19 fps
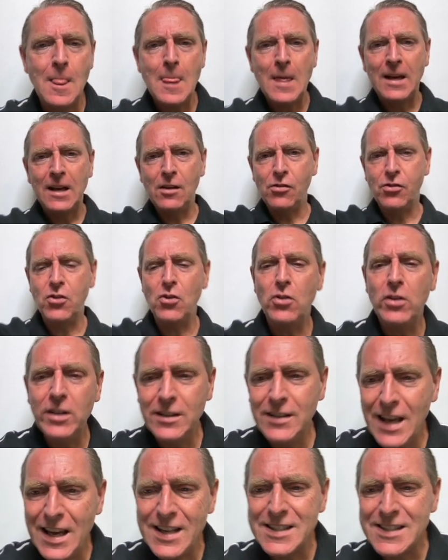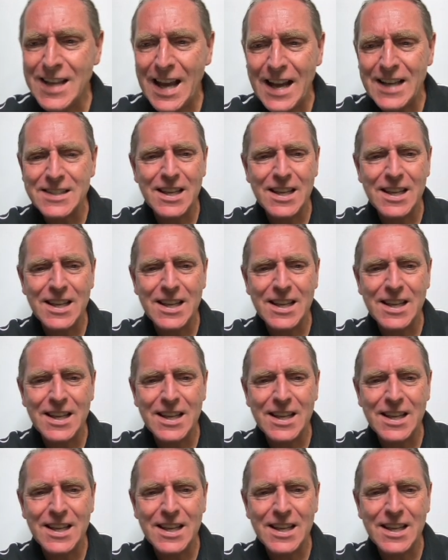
in 30 days, guys.